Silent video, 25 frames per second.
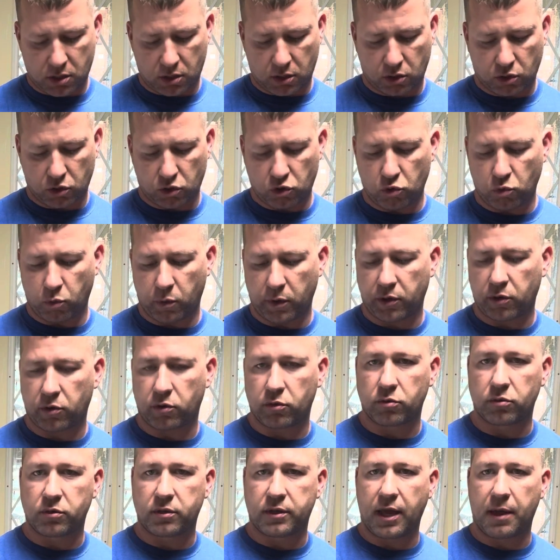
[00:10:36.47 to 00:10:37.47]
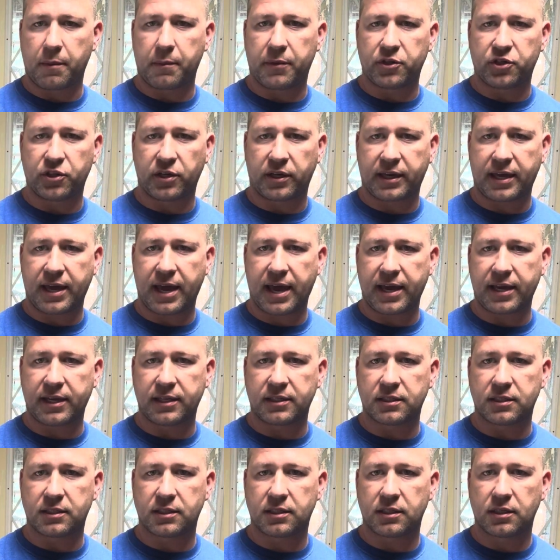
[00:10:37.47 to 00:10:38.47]
you will damage a
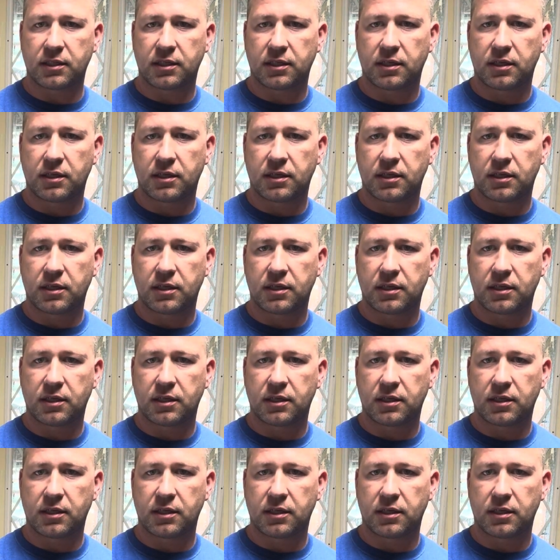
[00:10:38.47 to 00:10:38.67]
case